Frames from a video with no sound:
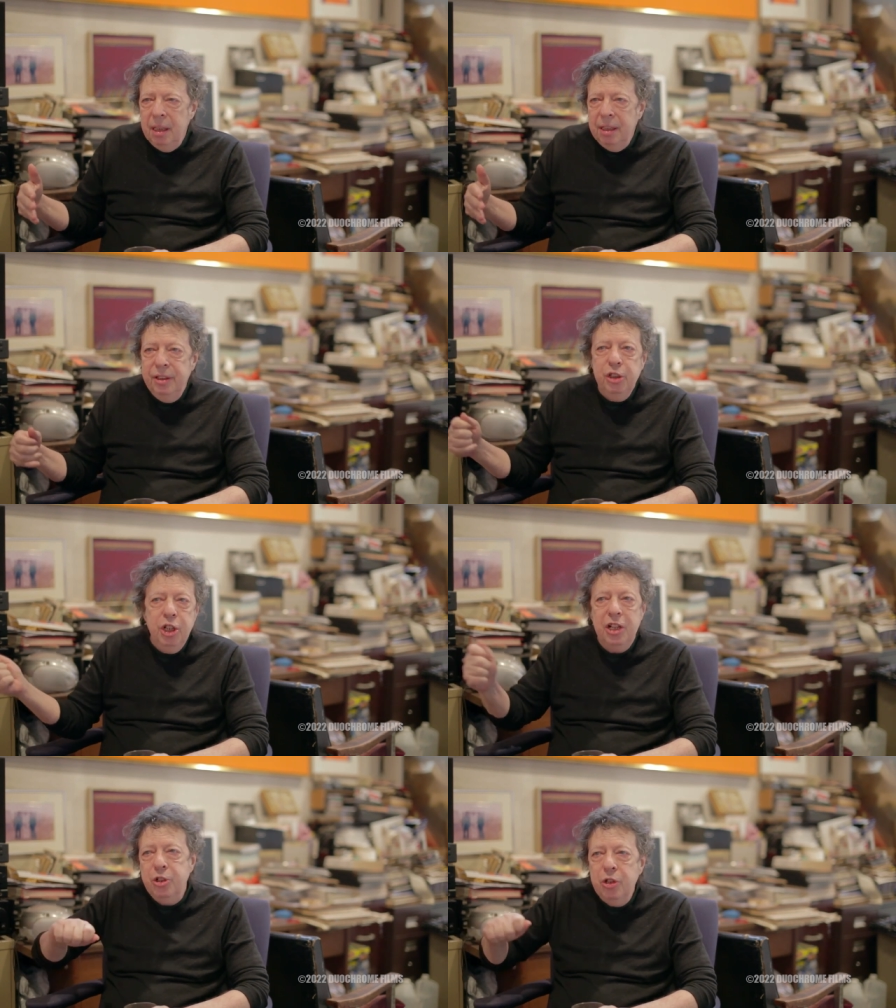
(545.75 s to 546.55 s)
the
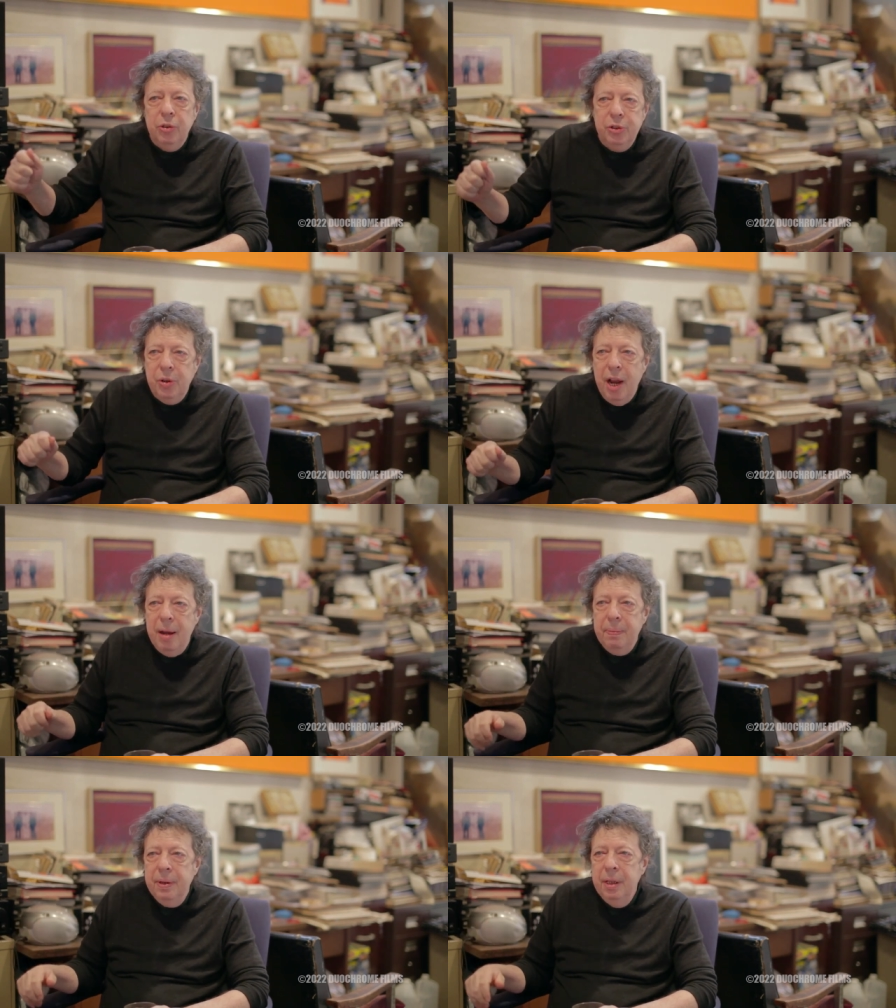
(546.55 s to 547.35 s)
gestural
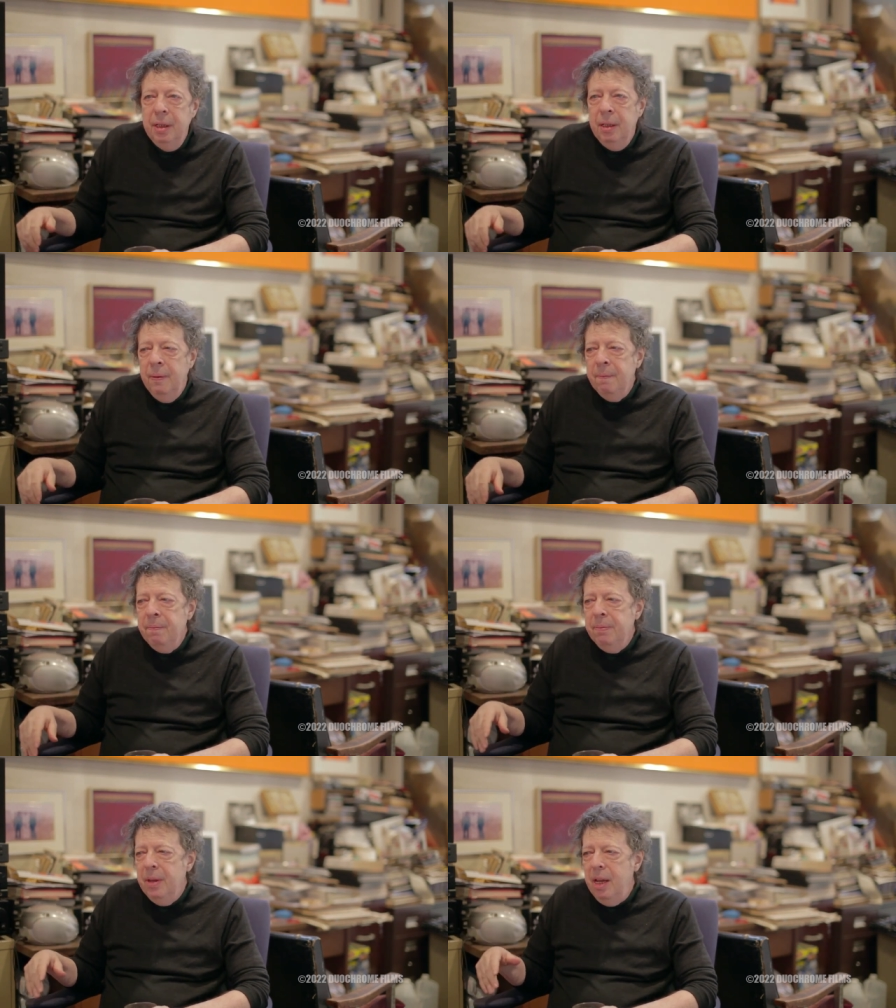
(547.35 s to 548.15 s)
trap.
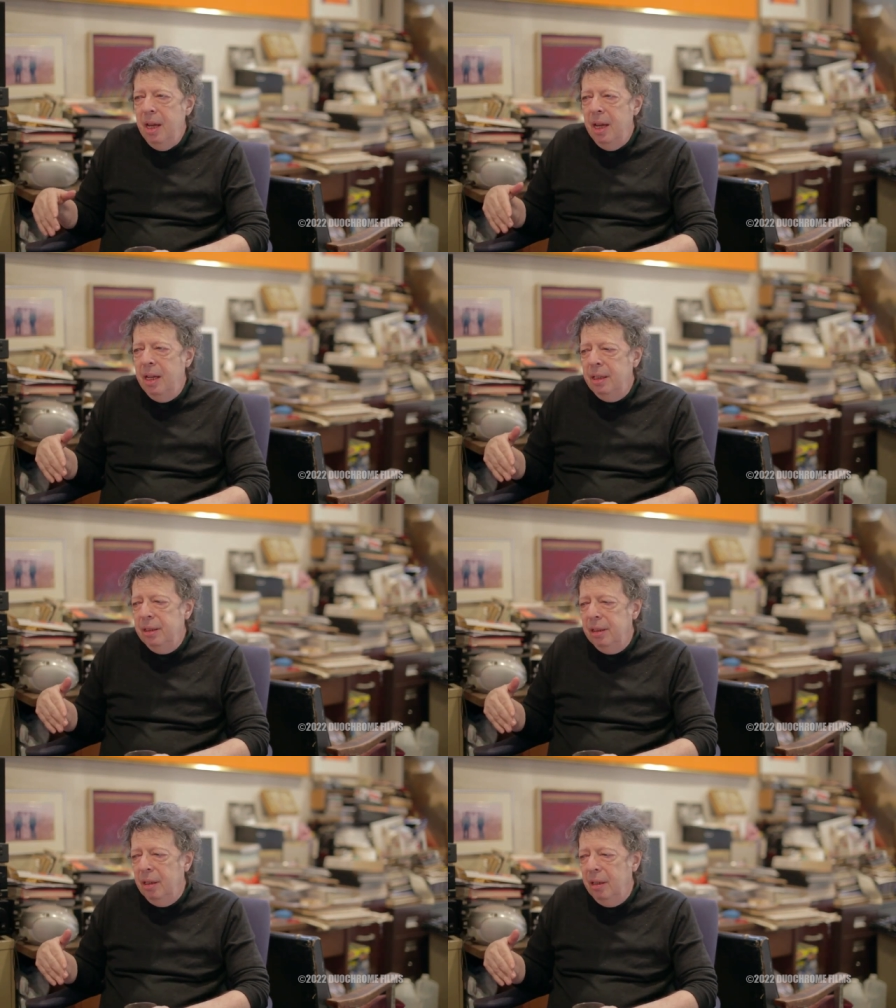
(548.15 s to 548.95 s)

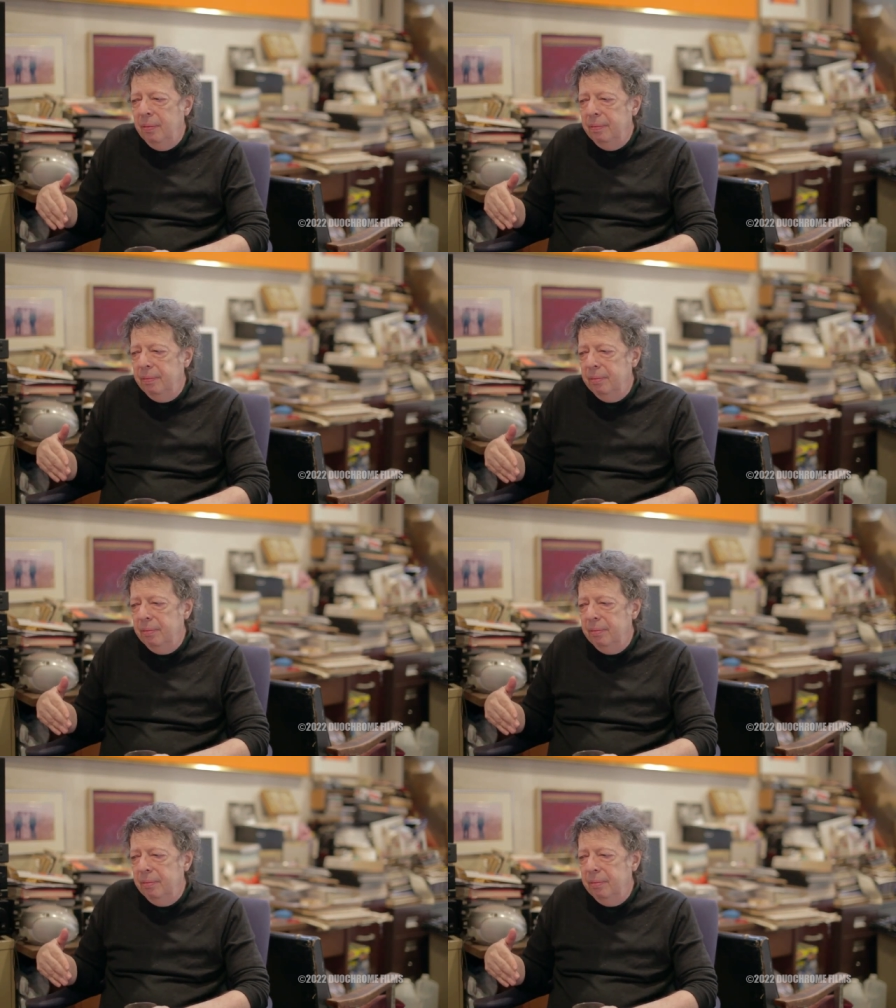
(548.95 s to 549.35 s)
And um,